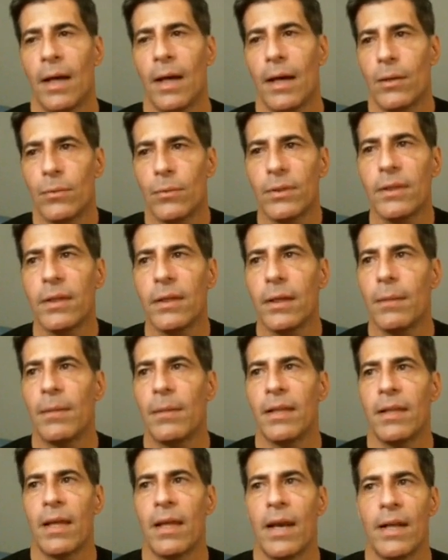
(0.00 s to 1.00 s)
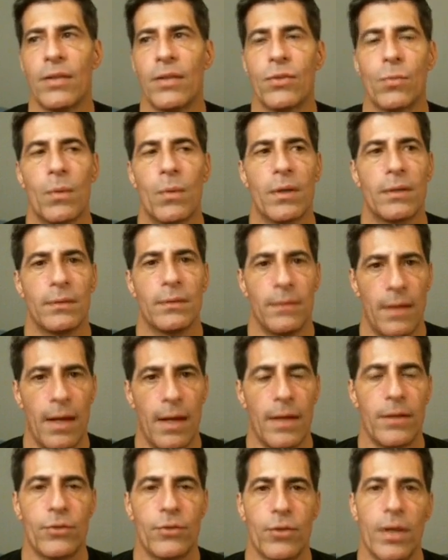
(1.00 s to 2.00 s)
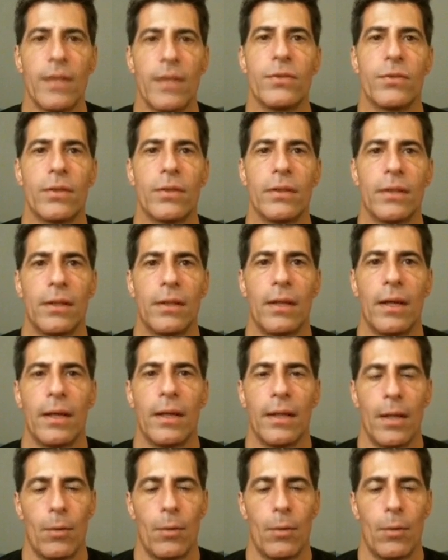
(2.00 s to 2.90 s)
I don't really care about that. I just want a lot of trades during the day.